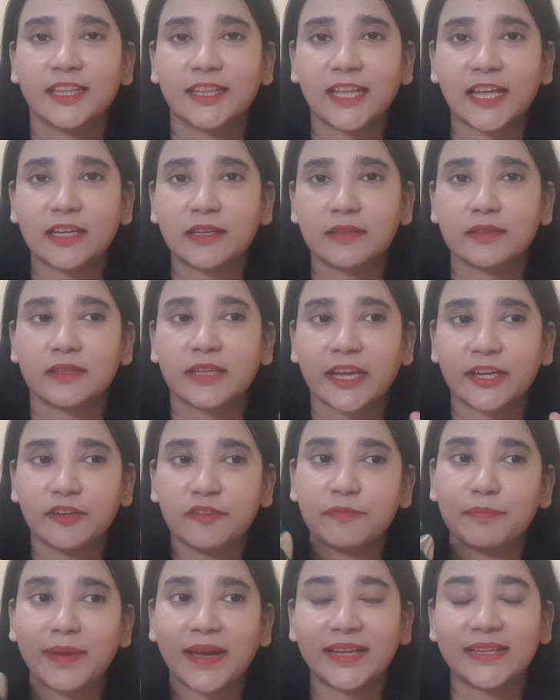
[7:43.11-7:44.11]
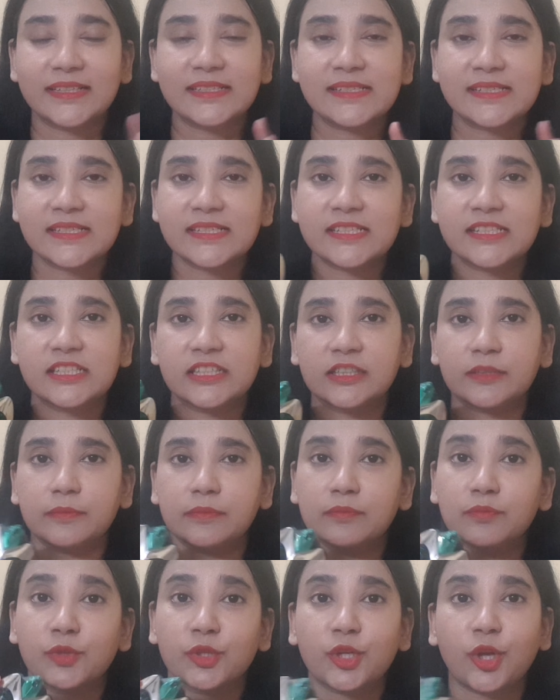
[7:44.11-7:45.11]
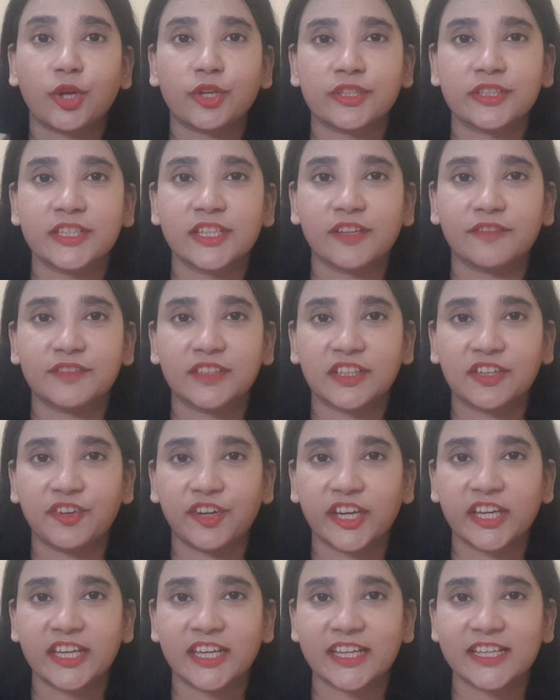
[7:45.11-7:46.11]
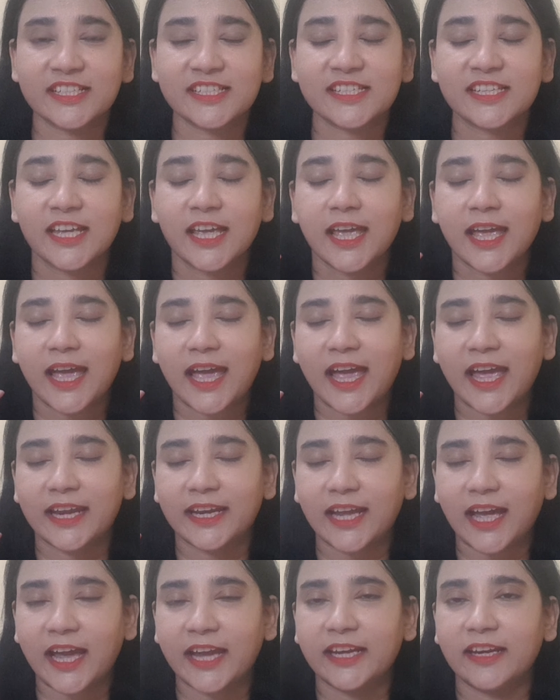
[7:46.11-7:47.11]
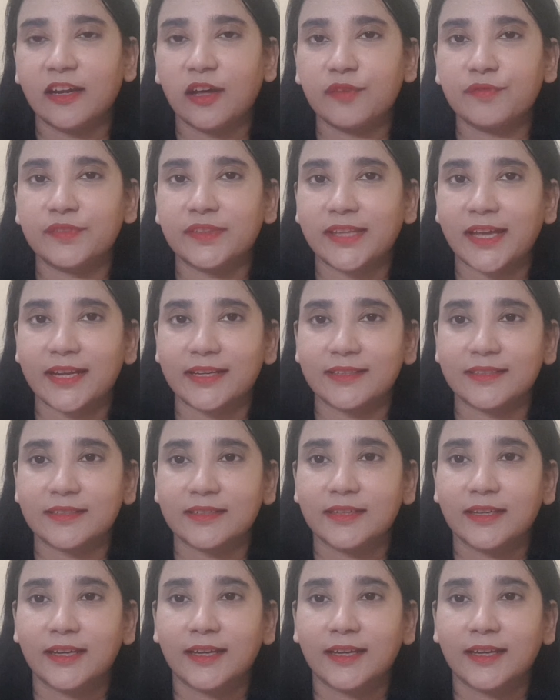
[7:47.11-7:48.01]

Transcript: that kind of balances the monotony of the greenness and i love that